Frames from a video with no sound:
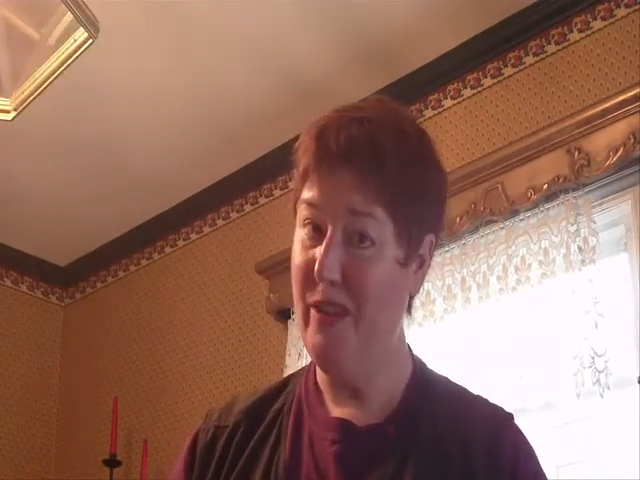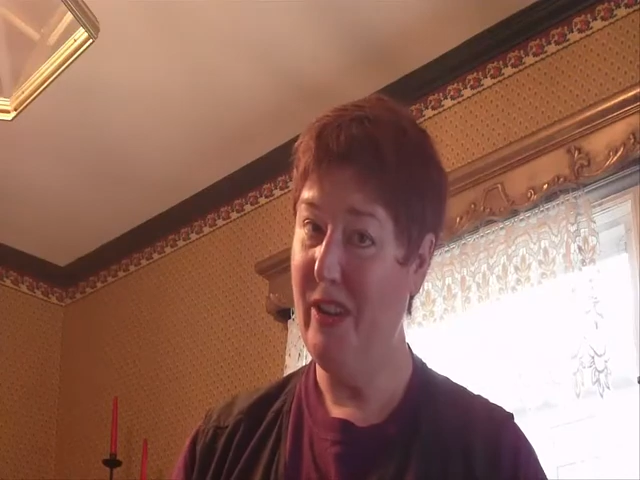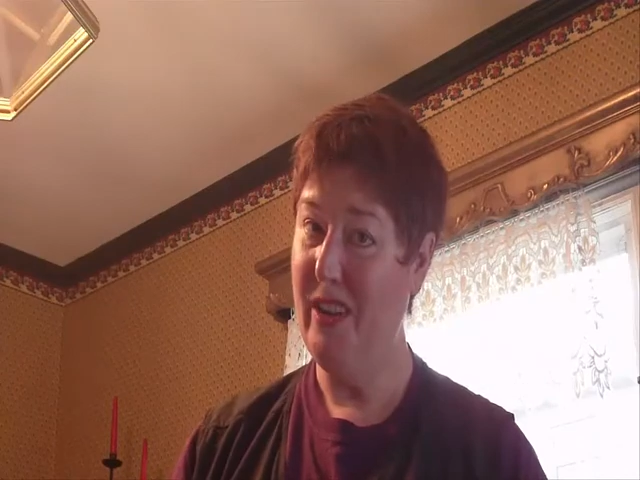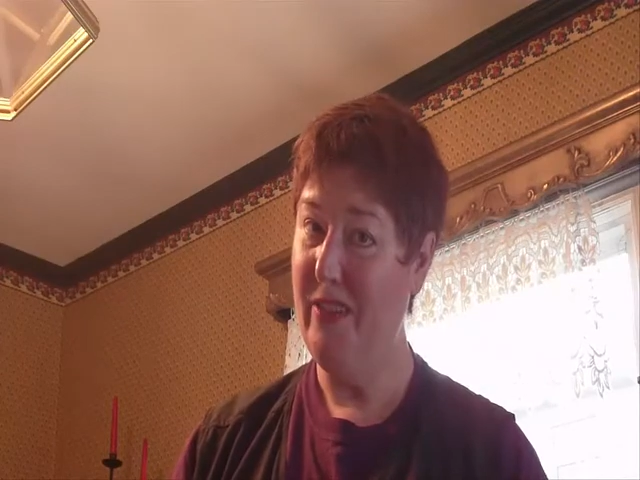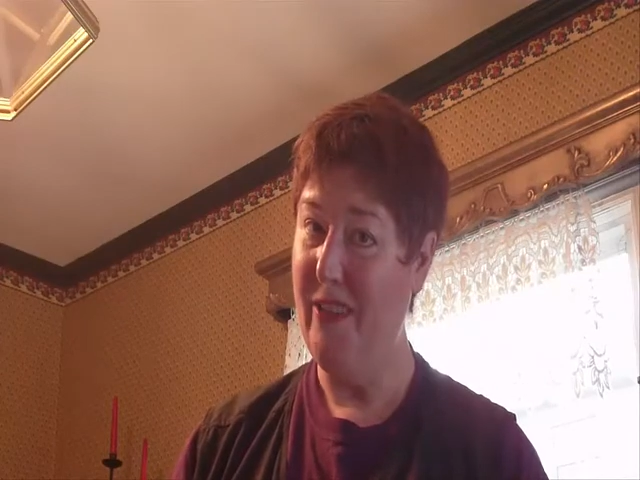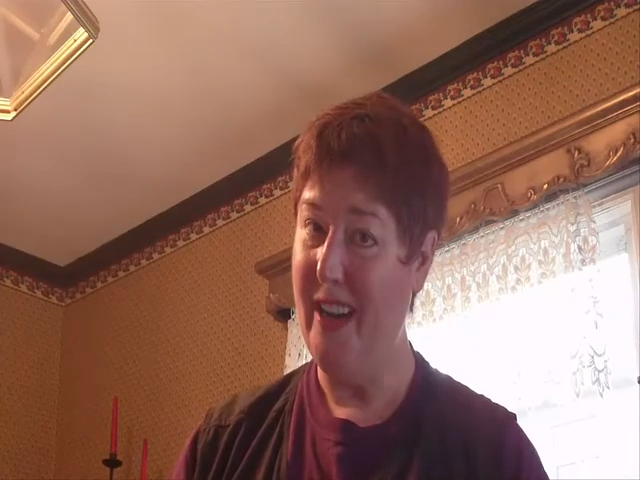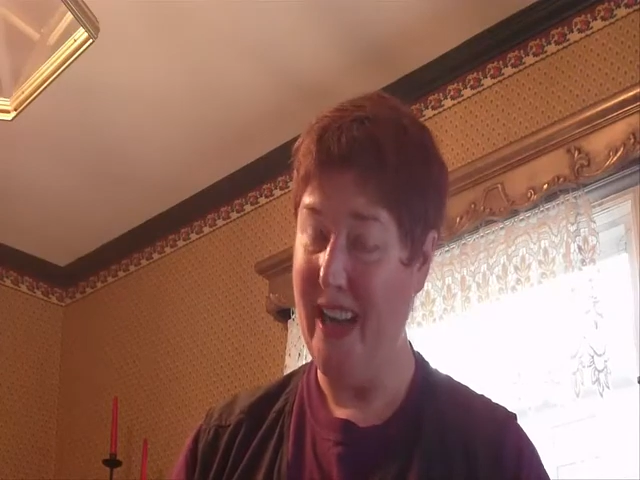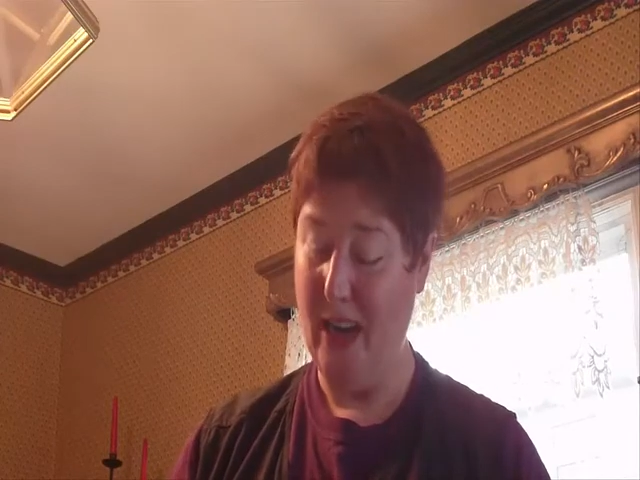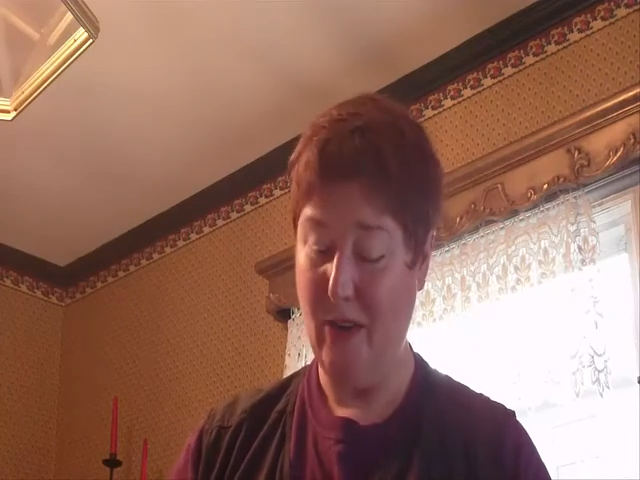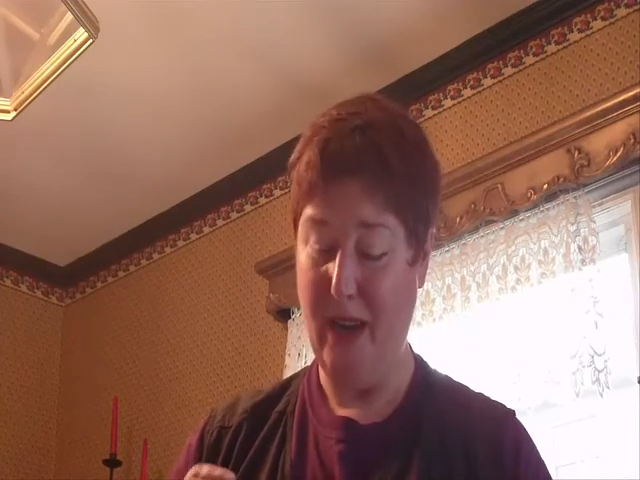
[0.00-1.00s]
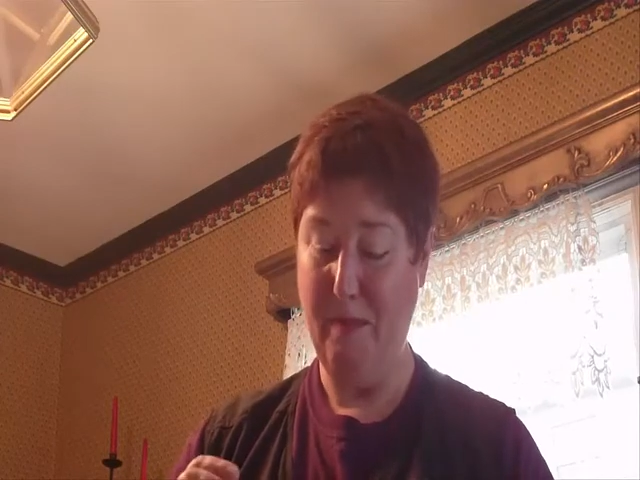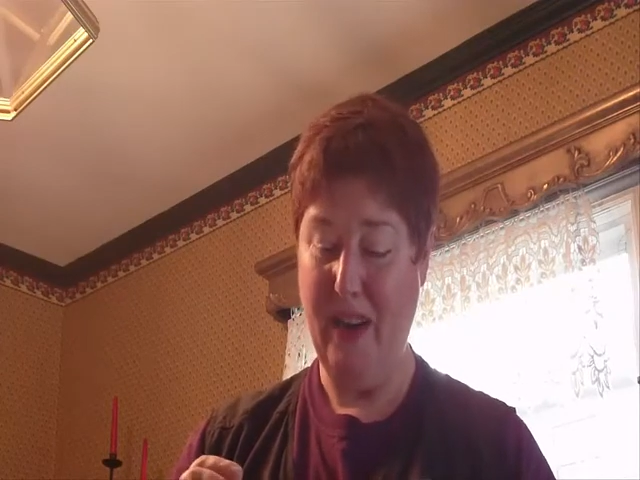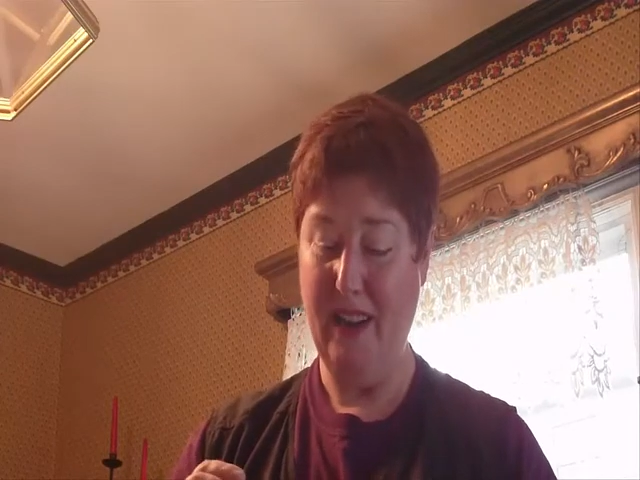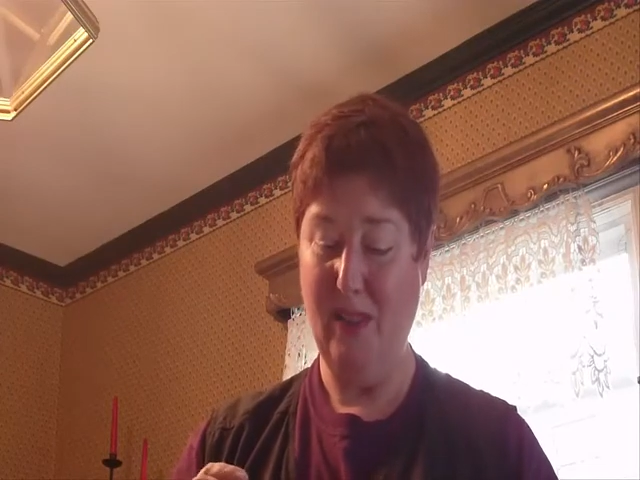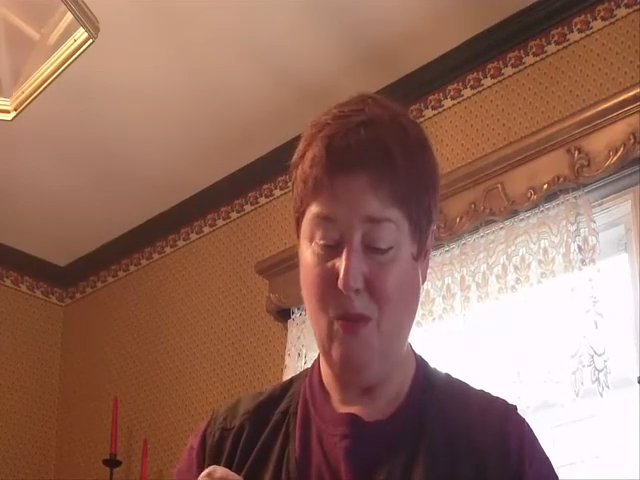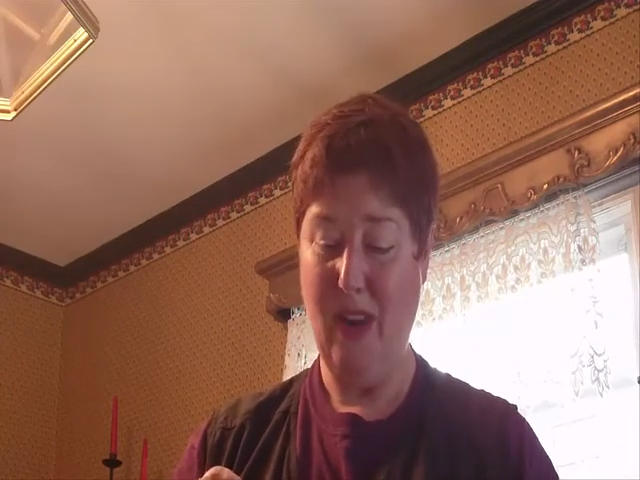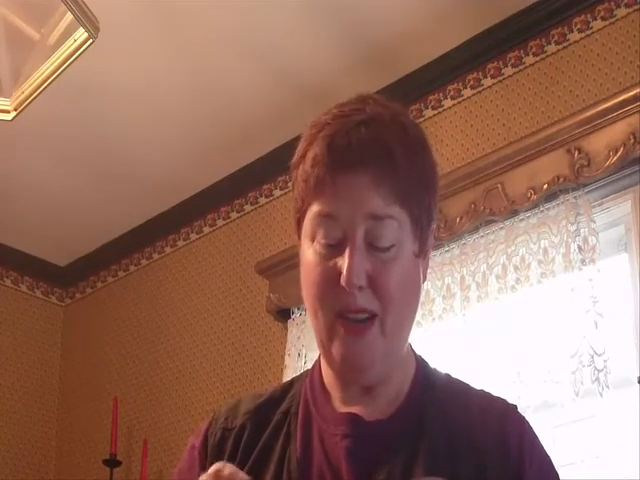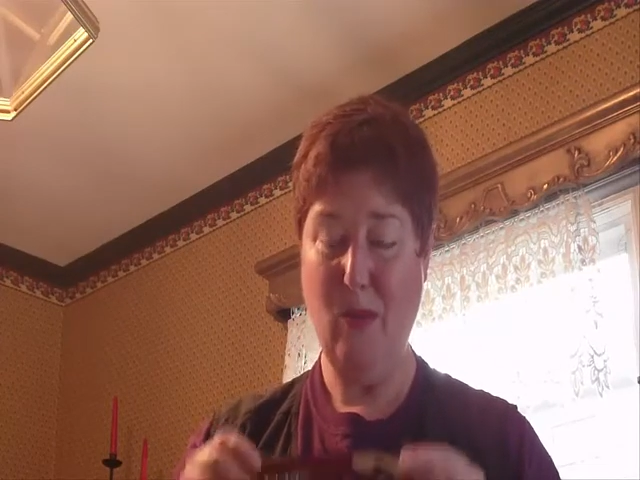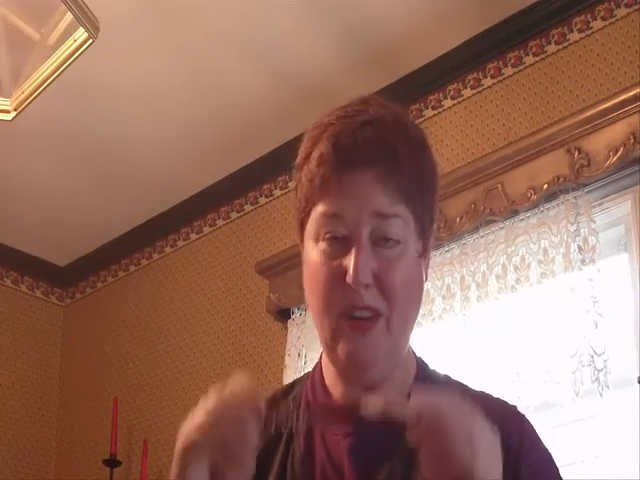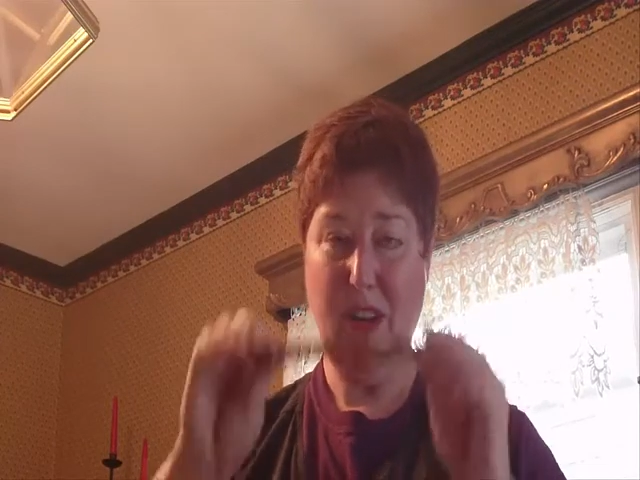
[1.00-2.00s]
when you're going to find that great bottle of
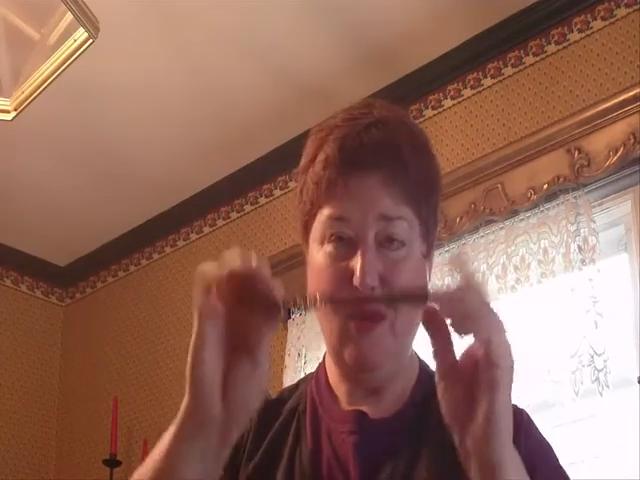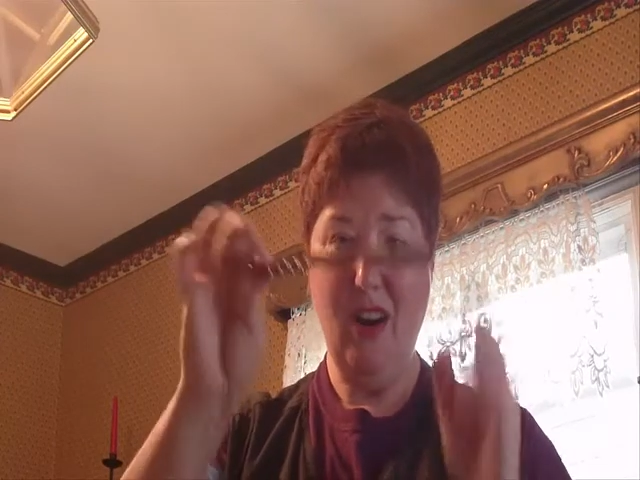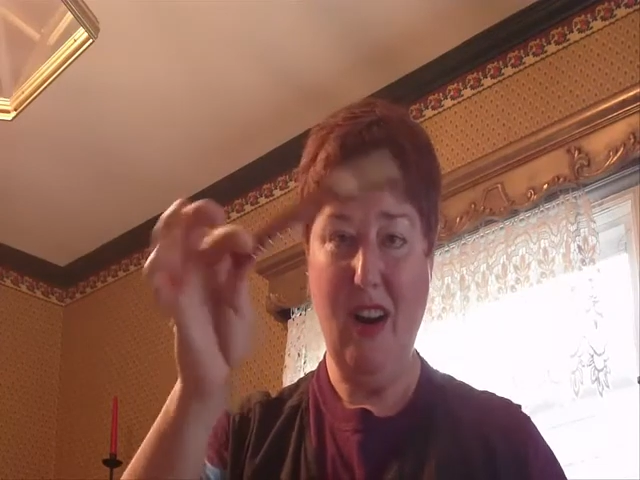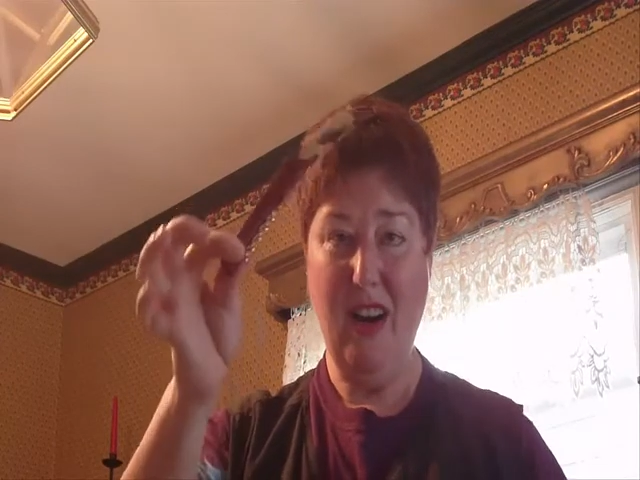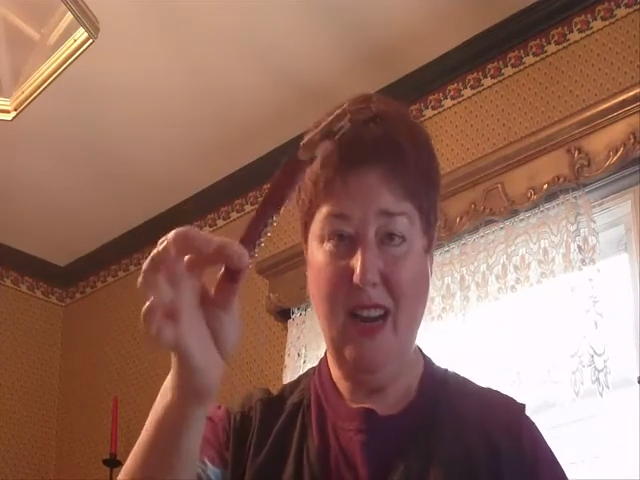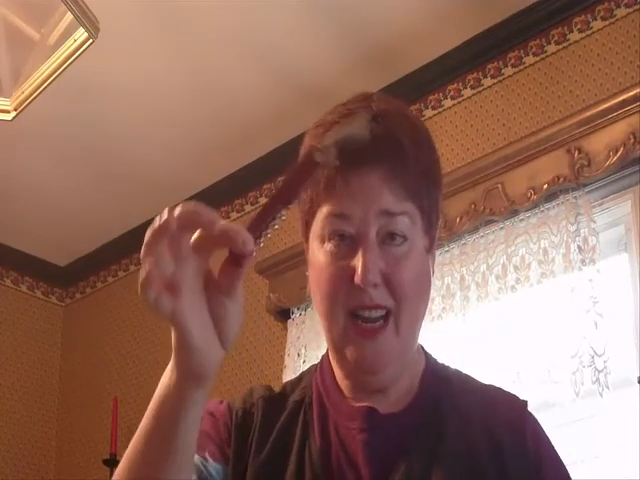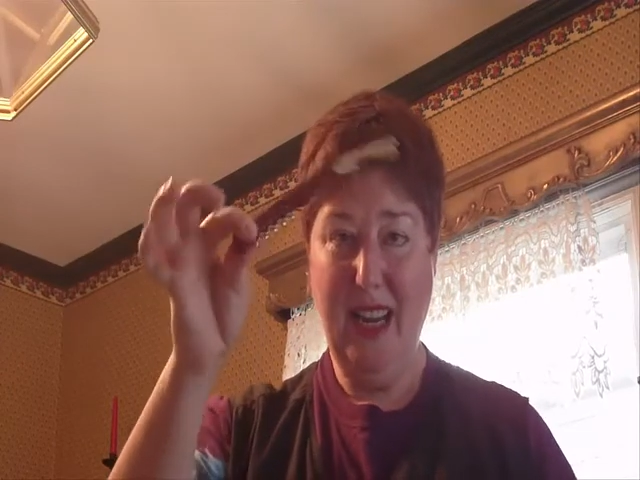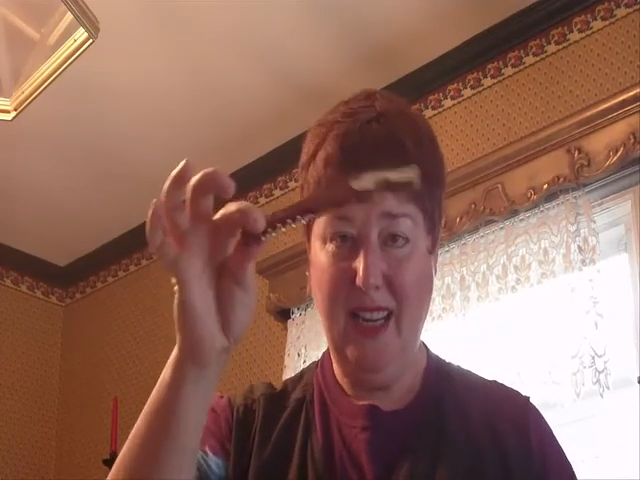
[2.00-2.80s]
wine where you are,